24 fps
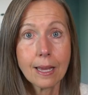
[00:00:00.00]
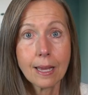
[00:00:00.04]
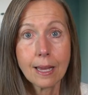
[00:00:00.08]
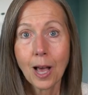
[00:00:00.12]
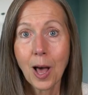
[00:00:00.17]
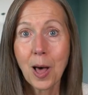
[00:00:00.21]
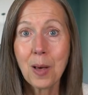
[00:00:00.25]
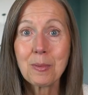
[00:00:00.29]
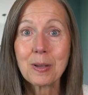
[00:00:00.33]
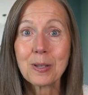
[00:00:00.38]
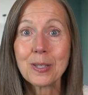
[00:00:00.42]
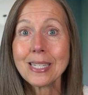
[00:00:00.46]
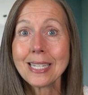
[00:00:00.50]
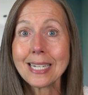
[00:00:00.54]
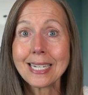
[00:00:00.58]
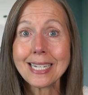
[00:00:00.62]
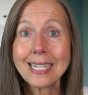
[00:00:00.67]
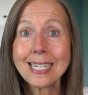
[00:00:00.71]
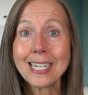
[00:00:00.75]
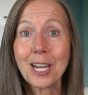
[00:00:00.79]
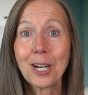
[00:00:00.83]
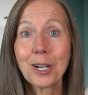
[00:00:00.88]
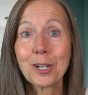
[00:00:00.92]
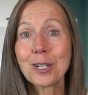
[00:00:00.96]
almost
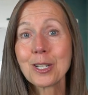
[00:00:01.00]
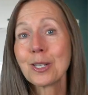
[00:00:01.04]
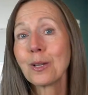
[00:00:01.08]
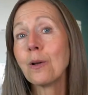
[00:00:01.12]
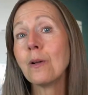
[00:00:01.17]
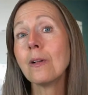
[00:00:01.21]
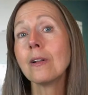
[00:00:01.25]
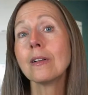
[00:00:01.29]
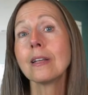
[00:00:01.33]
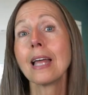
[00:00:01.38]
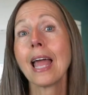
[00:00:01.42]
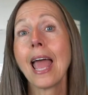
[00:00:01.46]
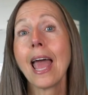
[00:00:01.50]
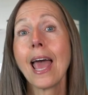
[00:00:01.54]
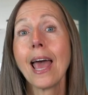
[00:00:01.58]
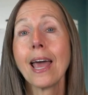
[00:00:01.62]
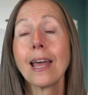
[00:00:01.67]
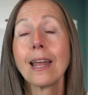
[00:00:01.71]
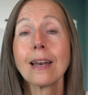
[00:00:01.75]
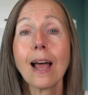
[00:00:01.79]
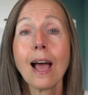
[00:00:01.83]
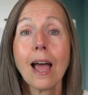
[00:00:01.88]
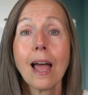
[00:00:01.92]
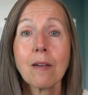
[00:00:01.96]
6 years old,
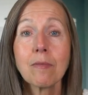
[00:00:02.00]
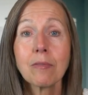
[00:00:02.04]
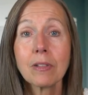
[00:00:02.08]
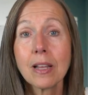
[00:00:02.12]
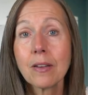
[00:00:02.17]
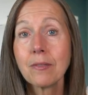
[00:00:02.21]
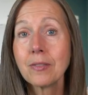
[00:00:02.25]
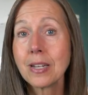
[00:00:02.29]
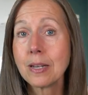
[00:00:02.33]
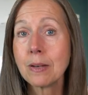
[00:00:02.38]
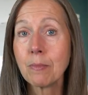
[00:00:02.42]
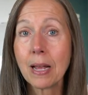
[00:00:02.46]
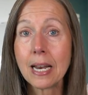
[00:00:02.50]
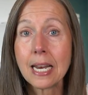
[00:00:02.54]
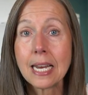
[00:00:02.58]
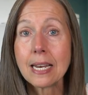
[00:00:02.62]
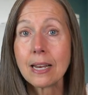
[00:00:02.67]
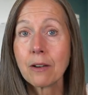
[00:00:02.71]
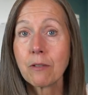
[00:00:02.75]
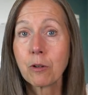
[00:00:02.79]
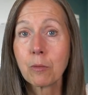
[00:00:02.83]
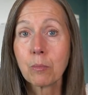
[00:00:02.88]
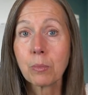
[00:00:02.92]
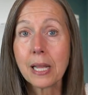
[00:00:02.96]
and I've lived in many
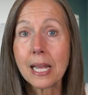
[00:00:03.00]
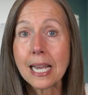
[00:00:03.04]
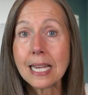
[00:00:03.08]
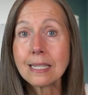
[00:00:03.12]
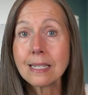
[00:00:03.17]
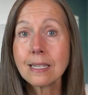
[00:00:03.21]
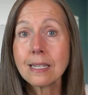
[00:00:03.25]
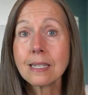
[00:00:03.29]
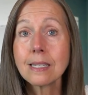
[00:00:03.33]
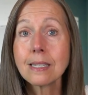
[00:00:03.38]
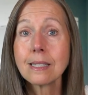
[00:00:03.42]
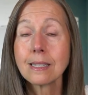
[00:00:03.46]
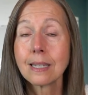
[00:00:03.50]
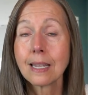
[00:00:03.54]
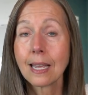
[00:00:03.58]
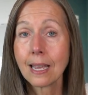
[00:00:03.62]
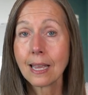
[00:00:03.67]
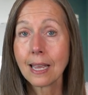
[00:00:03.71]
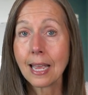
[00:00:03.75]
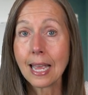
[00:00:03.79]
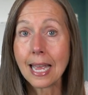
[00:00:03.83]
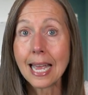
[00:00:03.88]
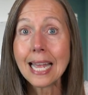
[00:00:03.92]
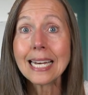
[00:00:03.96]
different places
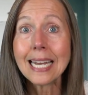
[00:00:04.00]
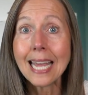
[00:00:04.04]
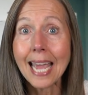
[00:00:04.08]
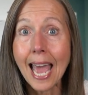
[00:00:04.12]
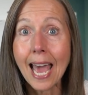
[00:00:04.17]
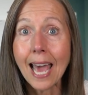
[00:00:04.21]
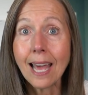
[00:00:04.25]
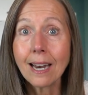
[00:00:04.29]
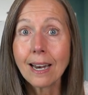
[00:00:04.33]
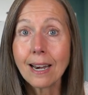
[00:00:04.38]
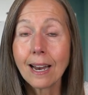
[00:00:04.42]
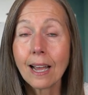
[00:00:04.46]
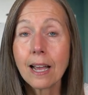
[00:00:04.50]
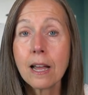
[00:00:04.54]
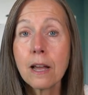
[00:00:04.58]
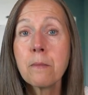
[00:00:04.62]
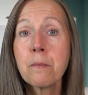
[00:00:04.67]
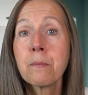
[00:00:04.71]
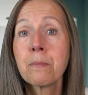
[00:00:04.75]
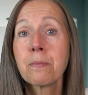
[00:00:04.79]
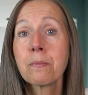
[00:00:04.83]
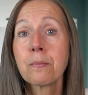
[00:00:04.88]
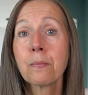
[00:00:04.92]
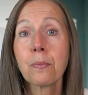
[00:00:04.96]
in Canada.
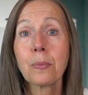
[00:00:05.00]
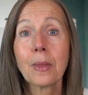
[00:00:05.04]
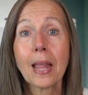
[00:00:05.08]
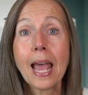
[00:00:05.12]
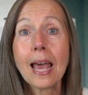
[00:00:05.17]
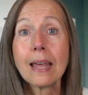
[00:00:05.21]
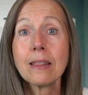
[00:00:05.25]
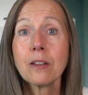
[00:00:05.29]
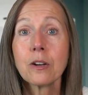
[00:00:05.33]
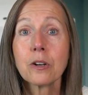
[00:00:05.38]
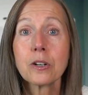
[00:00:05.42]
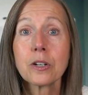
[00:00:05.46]
And there